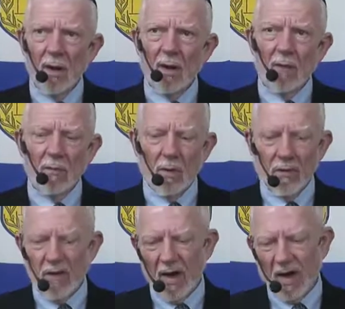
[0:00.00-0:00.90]
Well, we've
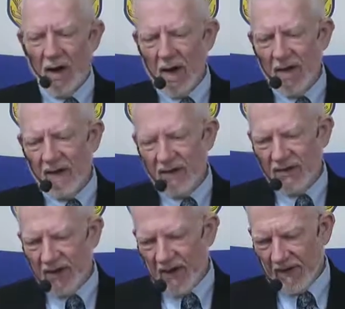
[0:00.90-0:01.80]
got a lot of this
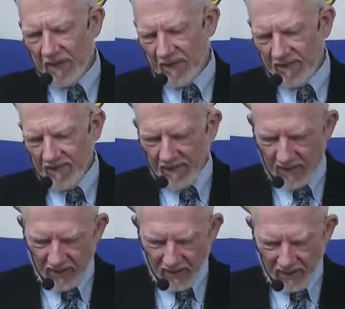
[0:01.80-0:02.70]
kind of
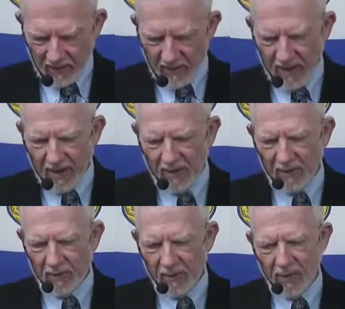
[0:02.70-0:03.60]
uh, reading
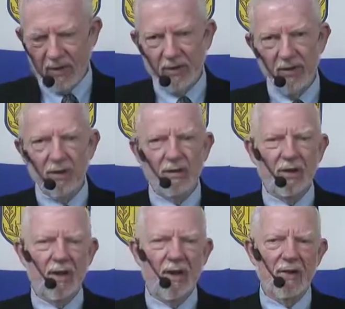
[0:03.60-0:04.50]
that we need to do
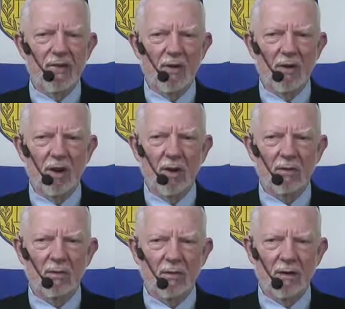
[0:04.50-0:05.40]
today, so I'll
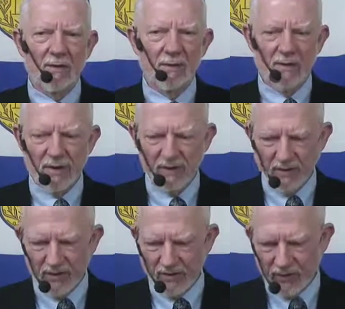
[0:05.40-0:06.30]
leave the rest of
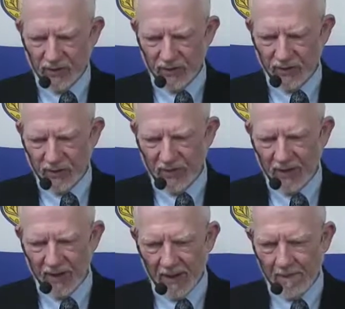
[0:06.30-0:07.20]
this for the sermon
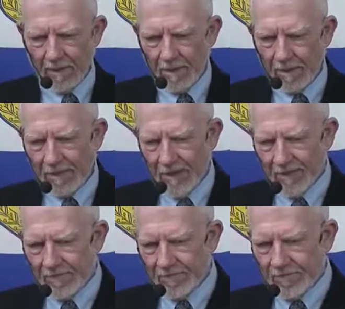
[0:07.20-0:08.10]
time.
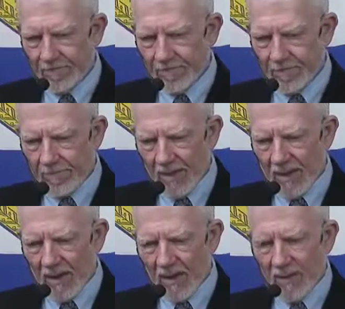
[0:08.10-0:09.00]
Mm-hmm.
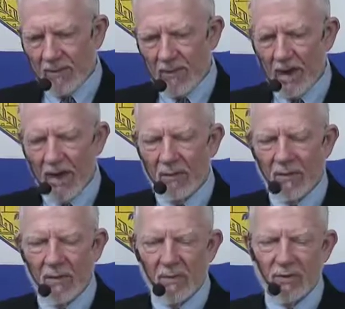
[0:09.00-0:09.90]
But I
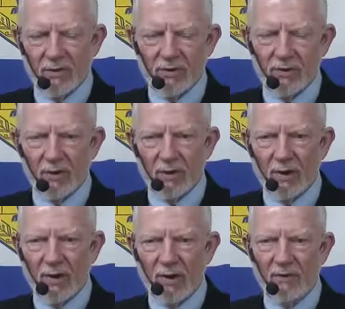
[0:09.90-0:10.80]
remember the
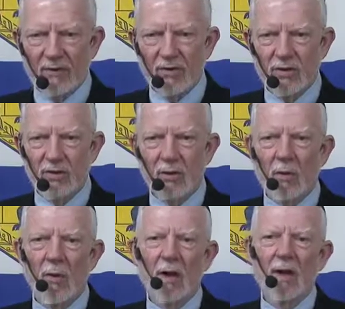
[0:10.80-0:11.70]
story of Yeshua
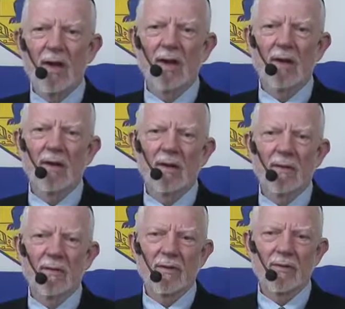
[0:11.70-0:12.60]
walking
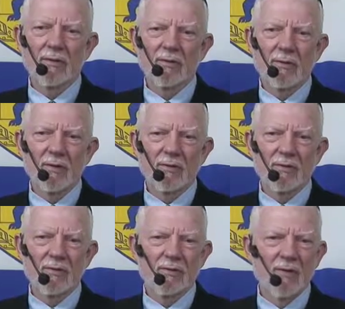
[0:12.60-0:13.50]
through the streets
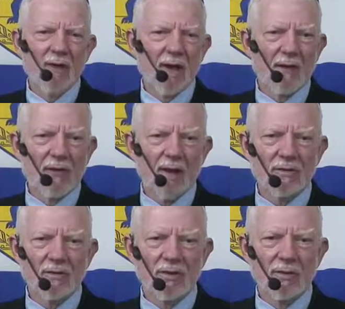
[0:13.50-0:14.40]
of, I think it
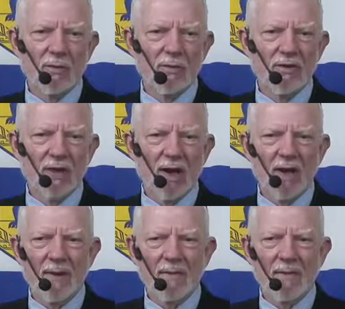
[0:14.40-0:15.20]
was in Yerushalayim,